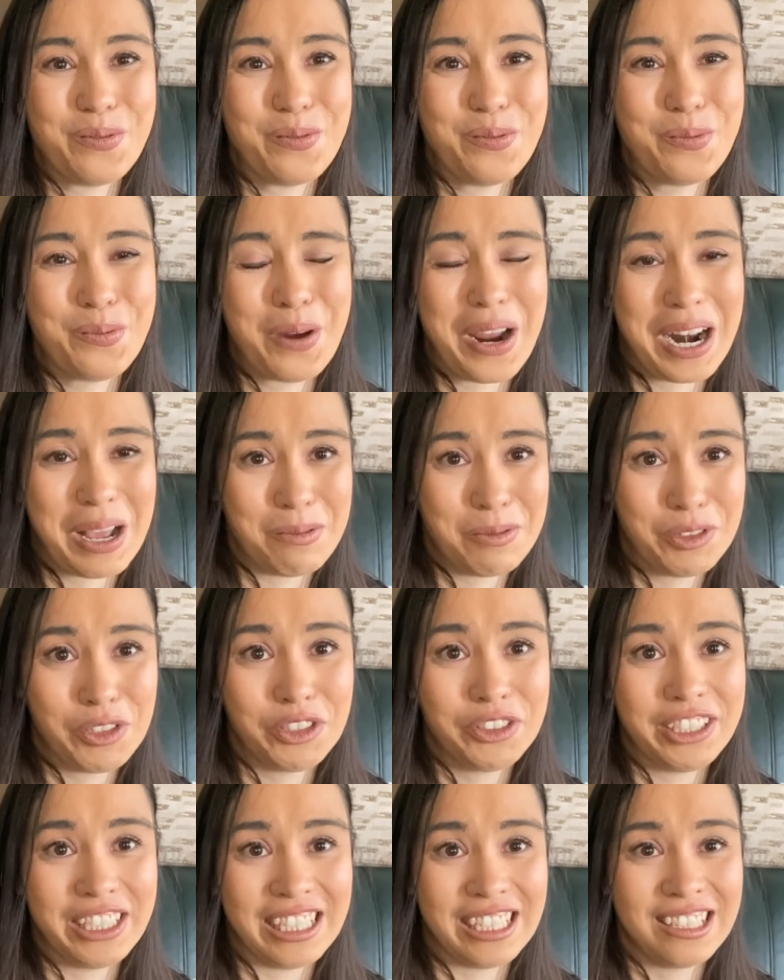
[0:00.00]
what I'm
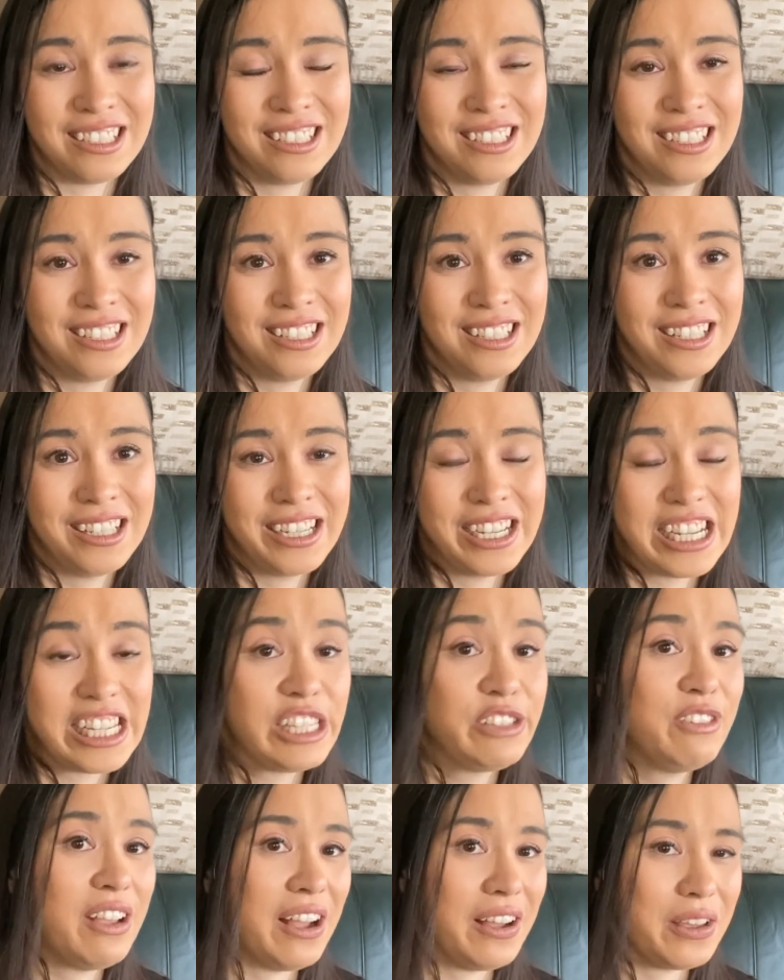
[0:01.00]
doing
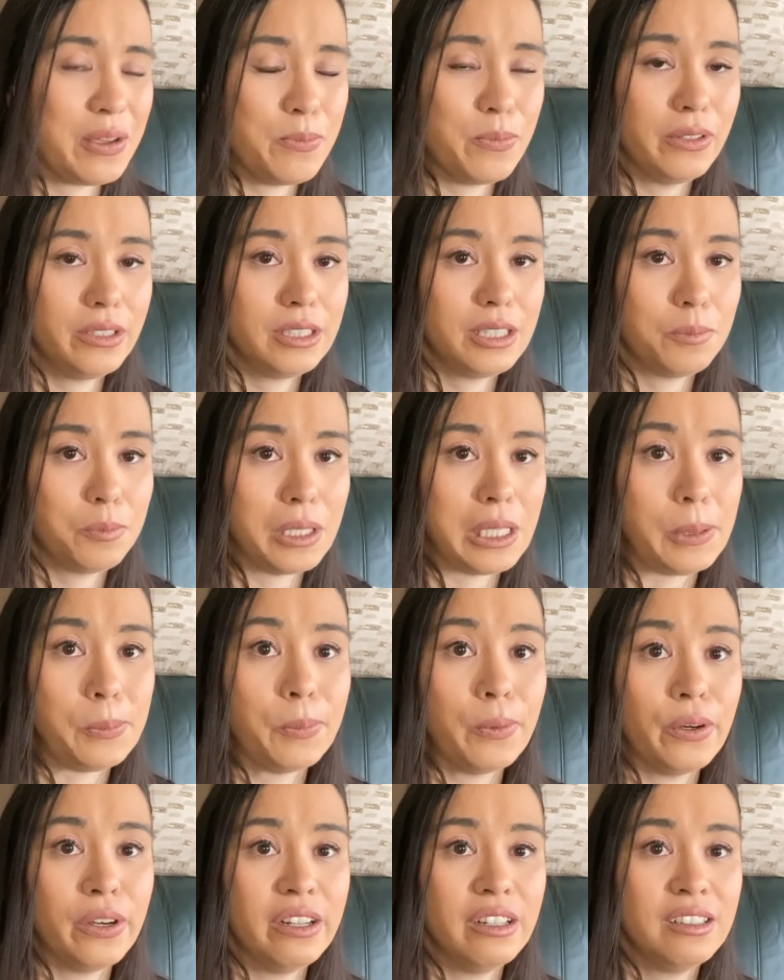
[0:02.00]
is valuable to
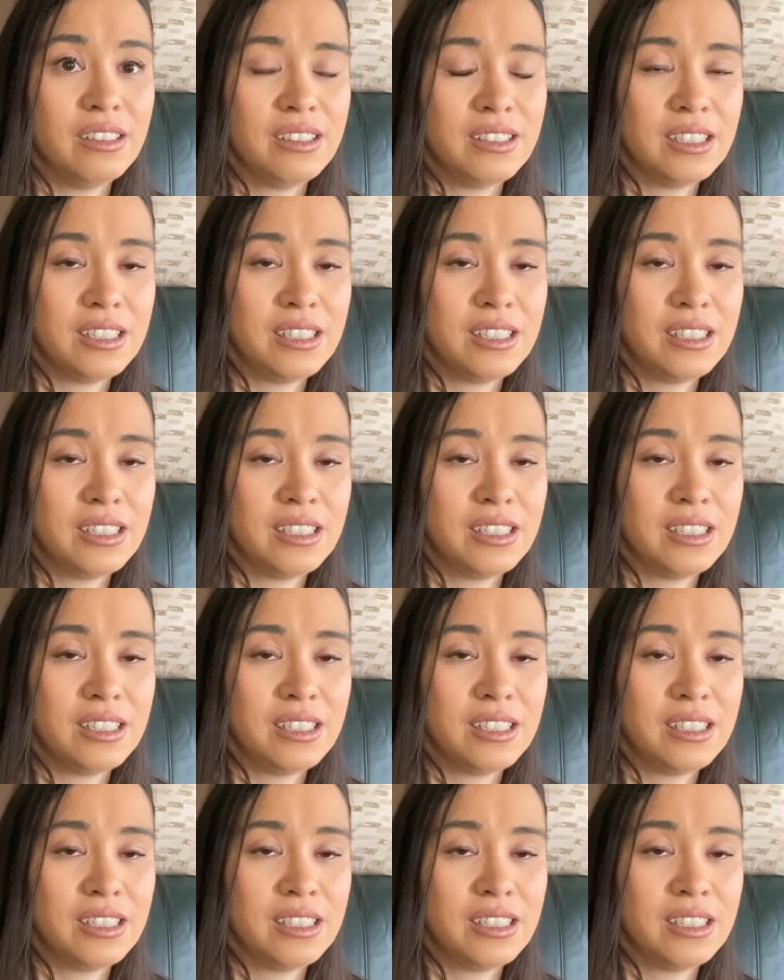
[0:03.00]
people,